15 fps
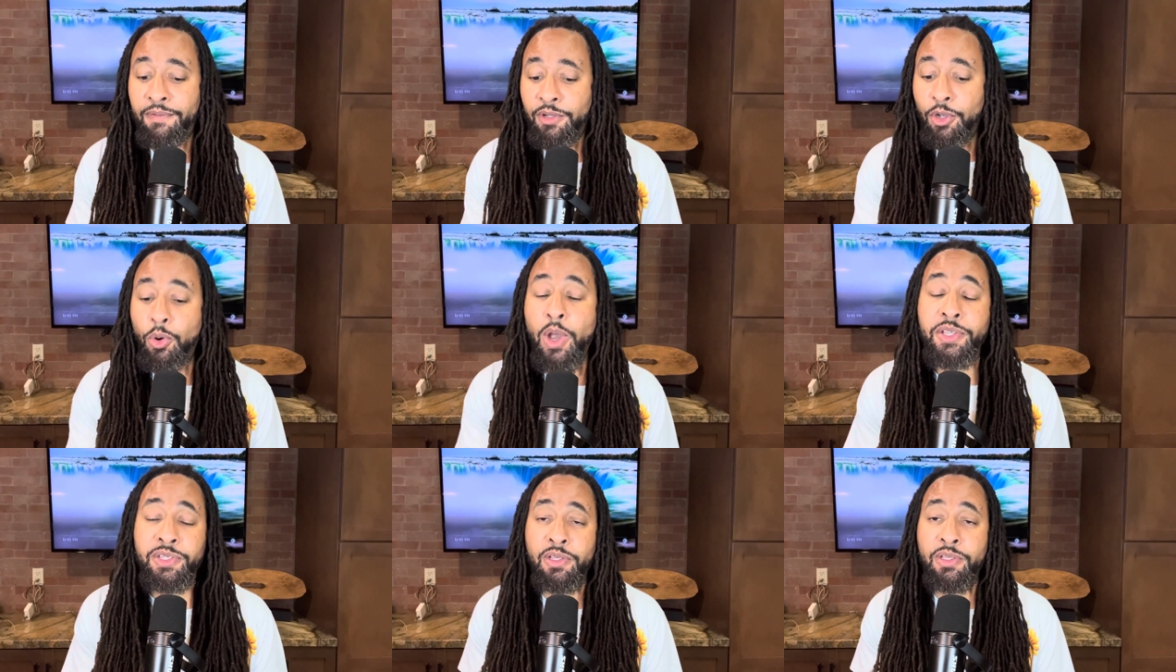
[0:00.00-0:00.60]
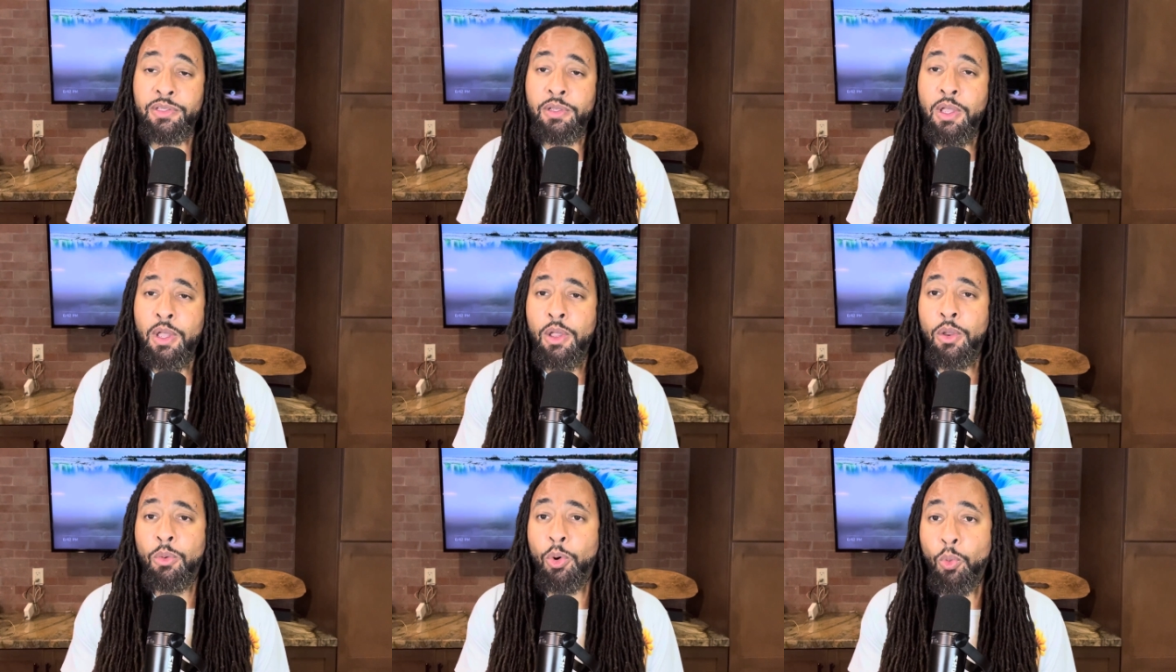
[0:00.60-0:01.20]
And the question is,
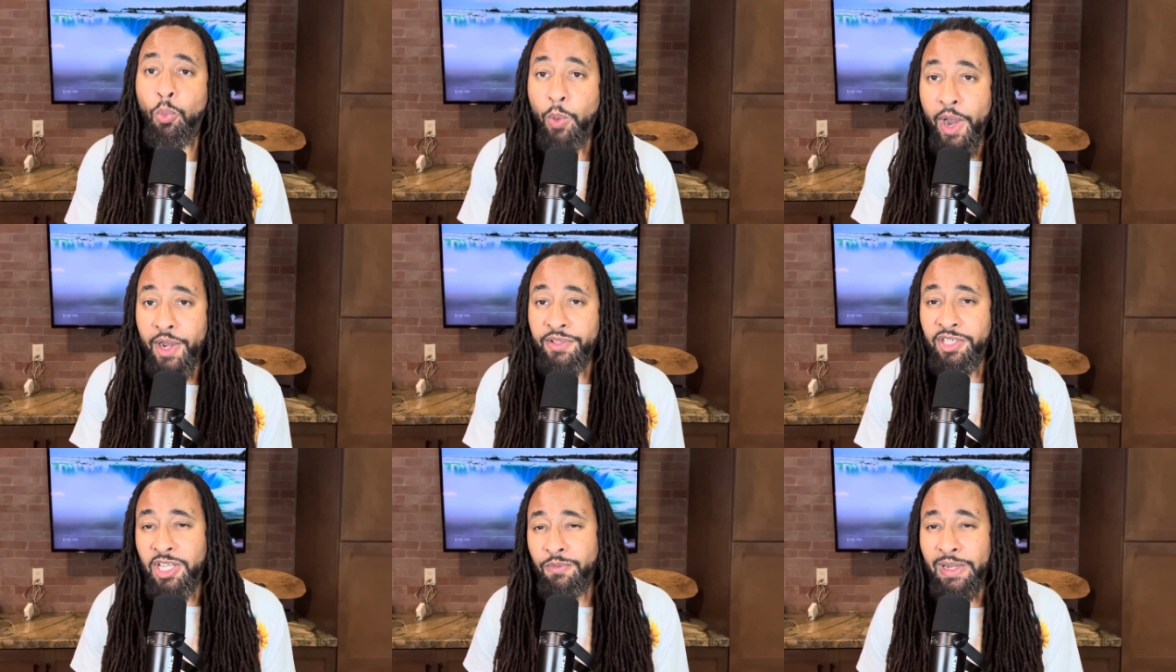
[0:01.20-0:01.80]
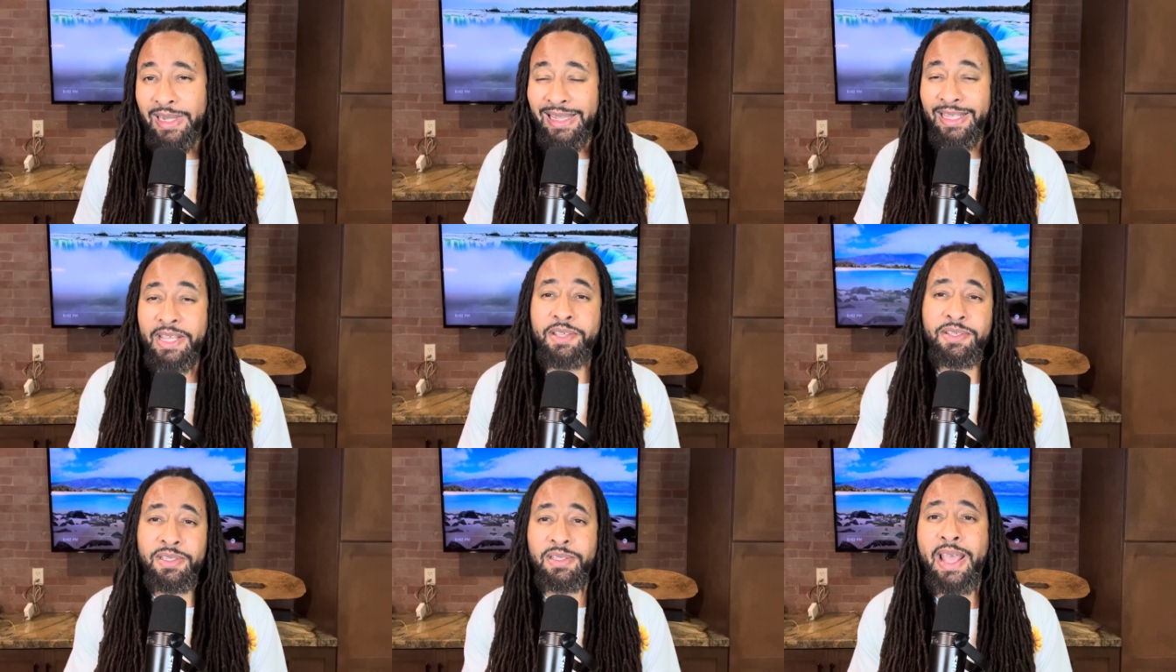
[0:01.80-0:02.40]
well, where does he
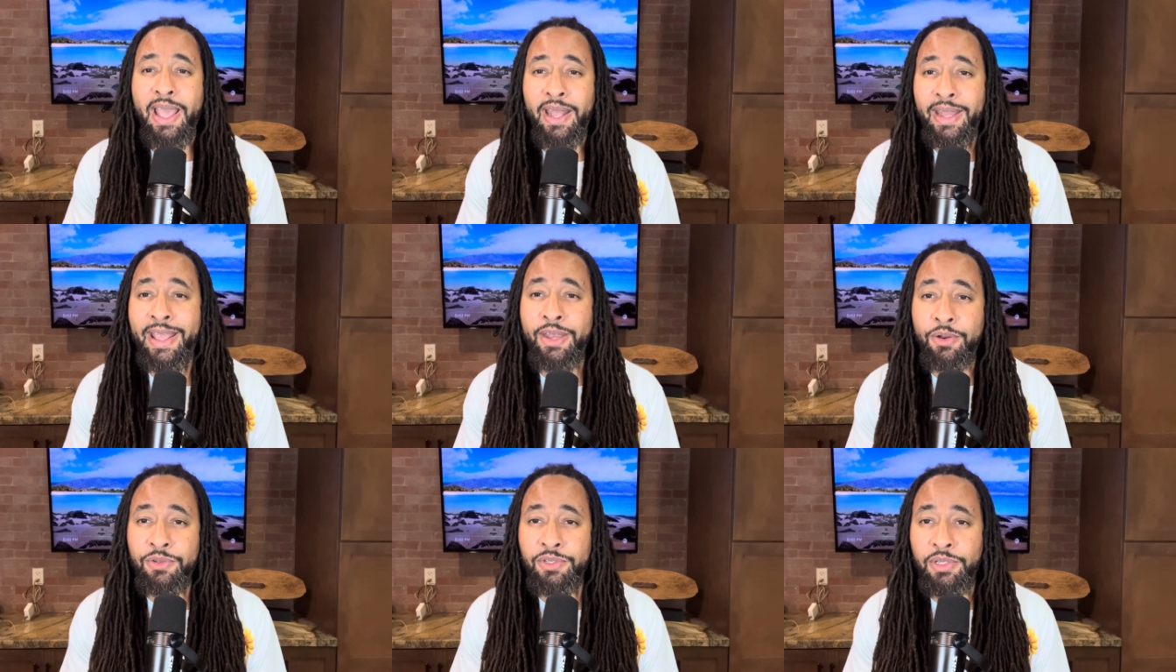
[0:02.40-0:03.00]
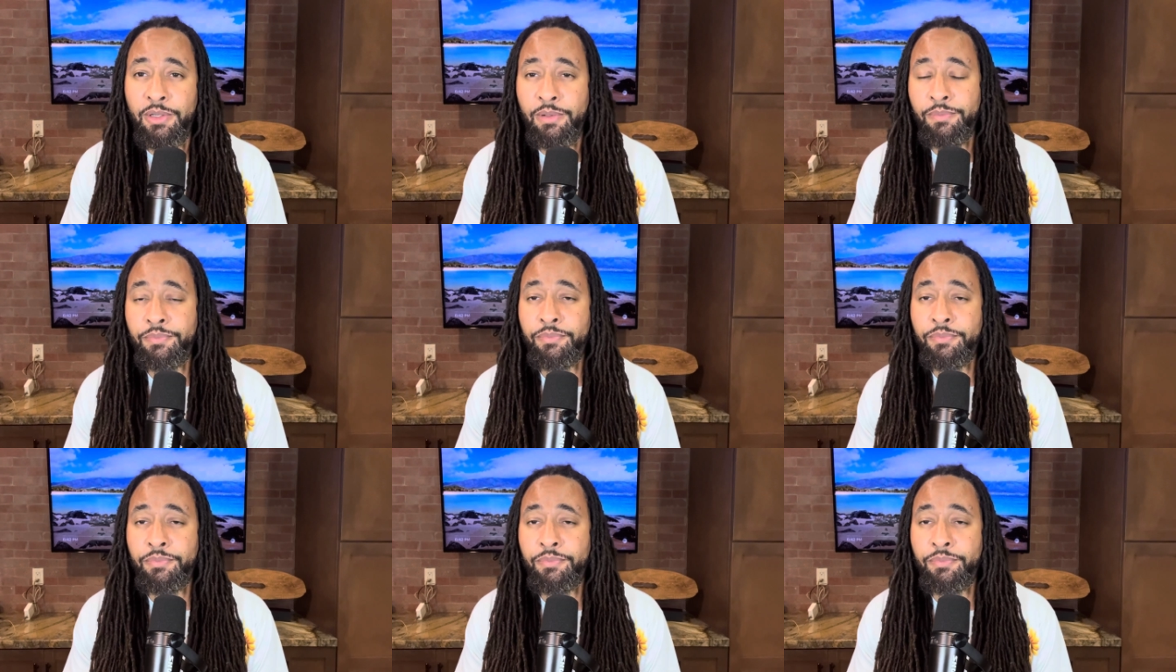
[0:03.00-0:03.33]
release that energy?